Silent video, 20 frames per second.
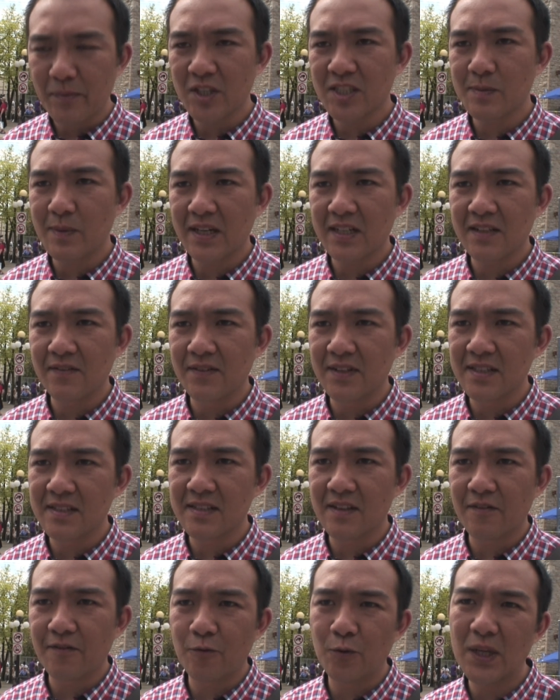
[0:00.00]
perspective is
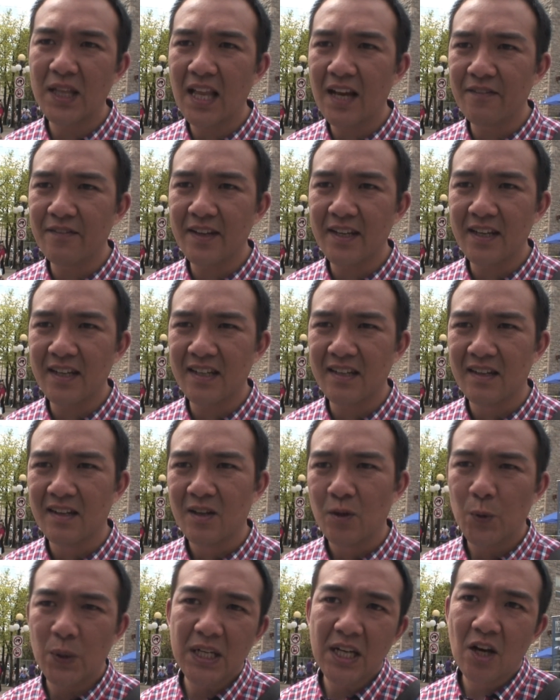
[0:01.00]
if we love it,
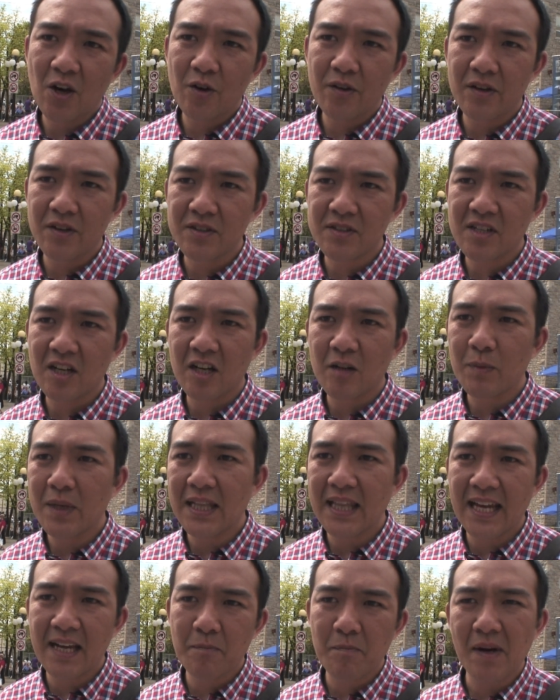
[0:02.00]
we know there's going to be
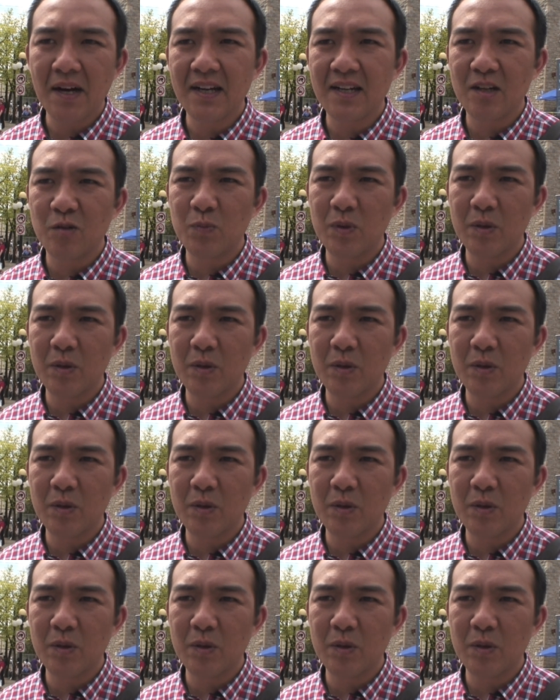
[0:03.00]
like-minded